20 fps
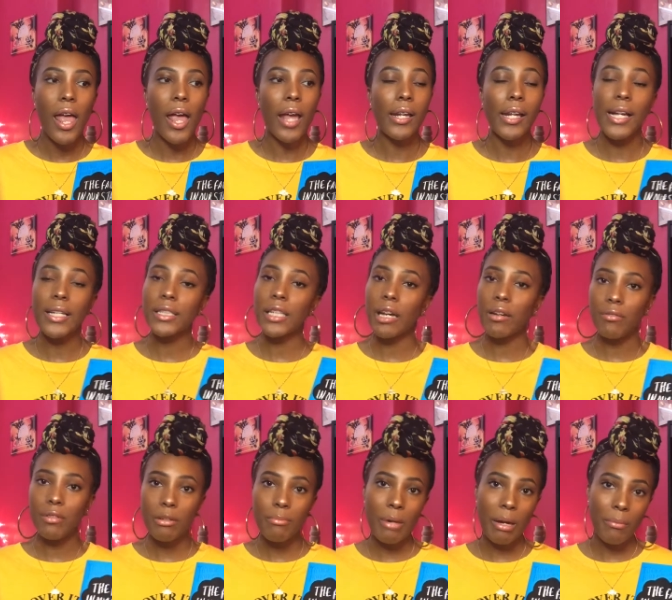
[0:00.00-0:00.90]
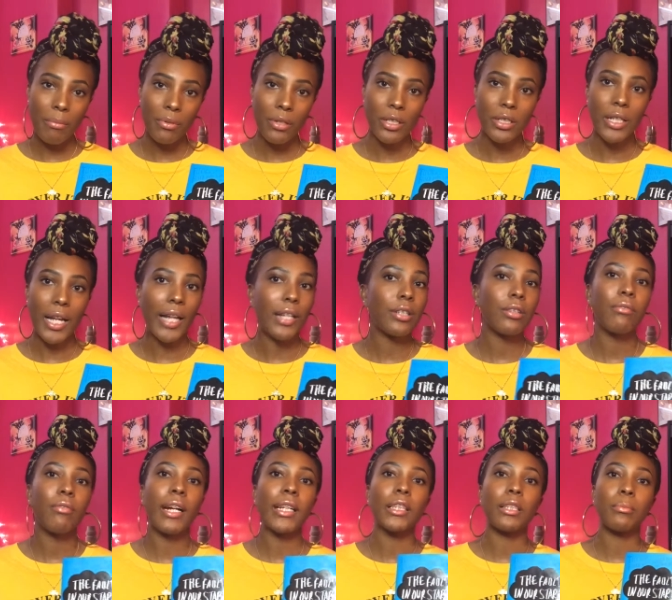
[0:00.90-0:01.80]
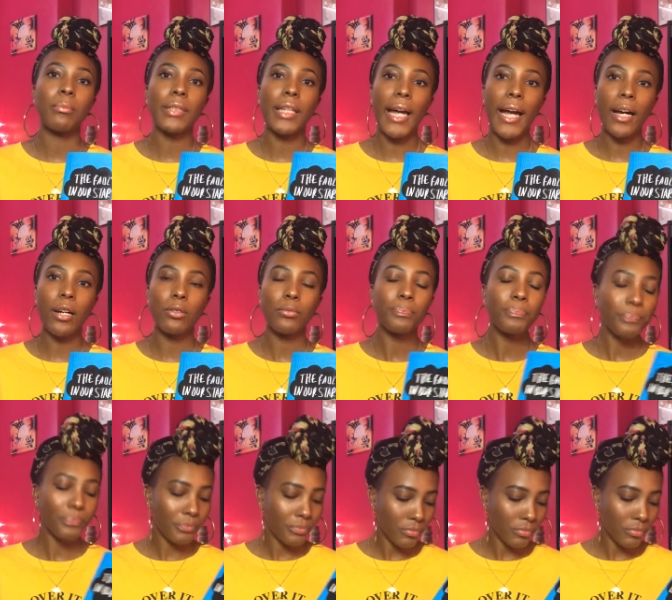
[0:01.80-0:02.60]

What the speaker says: and as I read my books, I do write them down.